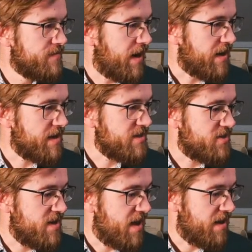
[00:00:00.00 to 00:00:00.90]
guess
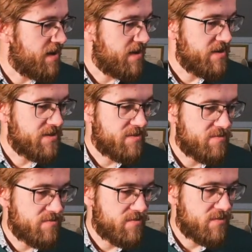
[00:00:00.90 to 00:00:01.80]
the AIs
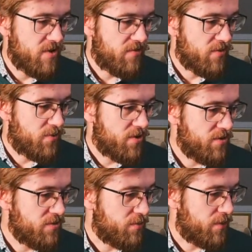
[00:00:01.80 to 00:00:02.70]
of the
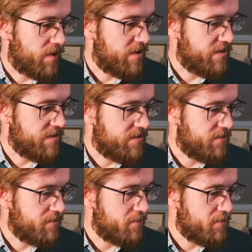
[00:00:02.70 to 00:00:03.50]
world weren't